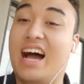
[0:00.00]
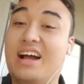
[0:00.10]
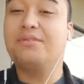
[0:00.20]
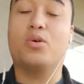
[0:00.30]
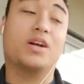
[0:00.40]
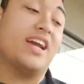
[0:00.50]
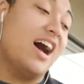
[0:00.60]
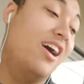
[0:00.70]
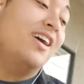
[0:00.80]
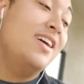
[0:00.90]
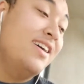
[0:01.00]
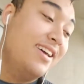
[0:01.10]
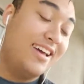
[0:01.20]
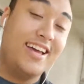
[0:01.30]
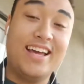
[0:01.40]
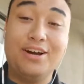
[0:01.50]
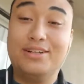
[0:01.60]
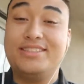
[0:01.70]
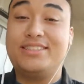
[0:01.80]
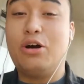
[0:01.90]
time to work out. It
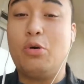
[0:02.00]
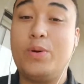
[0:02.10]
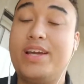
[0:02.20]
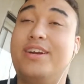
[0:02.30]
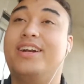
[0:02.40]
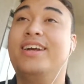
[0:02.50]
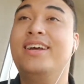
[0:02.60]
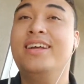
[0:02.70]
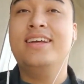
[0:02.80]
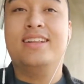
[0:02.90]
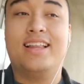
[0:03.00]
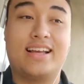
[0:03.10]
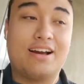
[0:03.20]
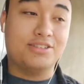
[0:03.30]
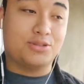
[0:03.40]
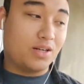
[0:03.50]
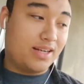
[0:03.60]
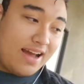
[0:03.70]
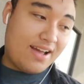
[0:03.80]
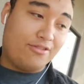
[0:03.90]
was so weird. Like I was working
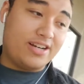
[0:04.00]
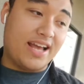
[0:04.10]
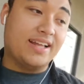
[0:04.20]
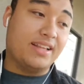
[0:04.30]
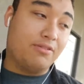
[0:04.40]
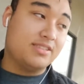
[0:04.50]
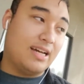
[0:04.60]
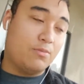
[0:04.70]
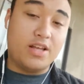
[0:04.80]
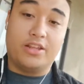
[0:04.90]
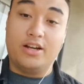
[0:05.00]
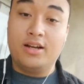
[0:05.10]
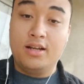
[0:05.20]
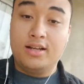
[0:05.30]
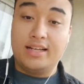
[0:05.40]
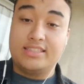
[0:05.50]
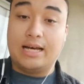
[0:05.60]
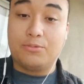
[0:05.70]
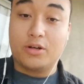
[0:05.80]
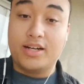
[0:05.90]
out every day, and then once I'm with her, I
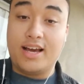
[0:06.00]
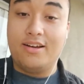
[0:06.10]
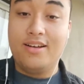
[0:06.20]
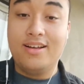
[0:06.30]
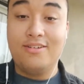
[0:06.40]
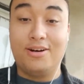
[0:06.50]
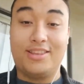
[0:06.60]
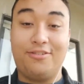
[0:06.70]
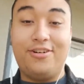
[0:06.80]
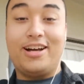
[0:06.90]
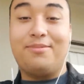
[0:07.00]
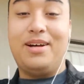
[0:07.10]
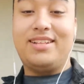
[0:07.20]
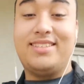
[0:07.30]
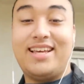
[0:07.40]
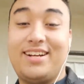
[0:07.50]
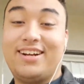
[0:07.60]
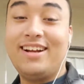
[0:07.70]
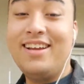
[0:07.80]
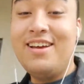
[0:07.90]
stopped working out. What the fuck? Months
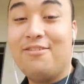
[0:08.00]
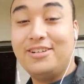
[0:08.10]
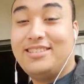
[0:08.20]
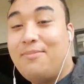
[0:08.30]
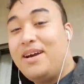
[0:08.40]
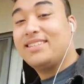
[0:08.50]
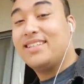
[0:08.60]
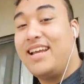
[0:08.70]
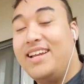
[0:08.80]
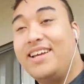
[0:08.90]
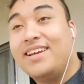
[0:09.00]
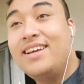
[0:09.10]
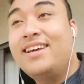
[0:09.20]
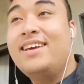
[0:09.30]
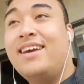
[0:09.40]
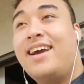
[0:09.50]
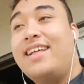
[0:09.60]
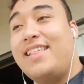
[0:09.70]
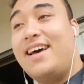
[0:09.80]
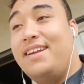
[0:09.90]
later, what's up, Mexican Andy?
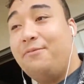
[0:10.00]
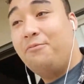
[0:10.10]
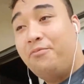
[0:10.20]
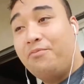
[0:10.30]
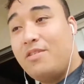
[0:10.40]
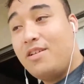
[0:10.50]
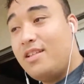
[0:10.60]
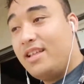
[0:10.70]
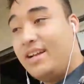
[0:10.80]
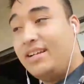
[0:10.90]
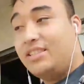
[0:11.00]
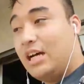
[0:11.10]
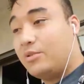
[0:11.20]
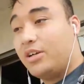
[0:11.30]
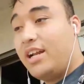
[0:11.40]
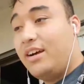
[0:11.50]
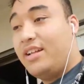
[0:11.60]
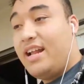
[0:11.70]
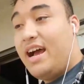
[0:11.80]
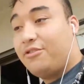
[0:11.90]
And then I stopped working
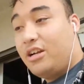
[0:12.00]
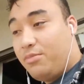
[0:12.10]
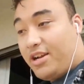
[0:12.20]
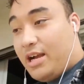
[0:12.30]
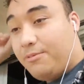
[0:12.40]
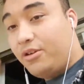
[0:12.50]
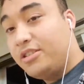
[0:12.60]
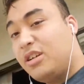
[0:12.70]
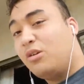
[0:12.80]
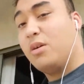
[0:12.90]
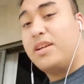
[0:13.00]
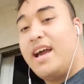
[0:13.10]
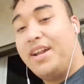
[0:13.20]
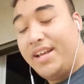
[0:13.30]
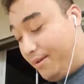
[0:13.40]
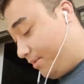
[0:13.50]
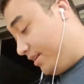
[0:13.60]
out. Then after I break up with her, I start working out again.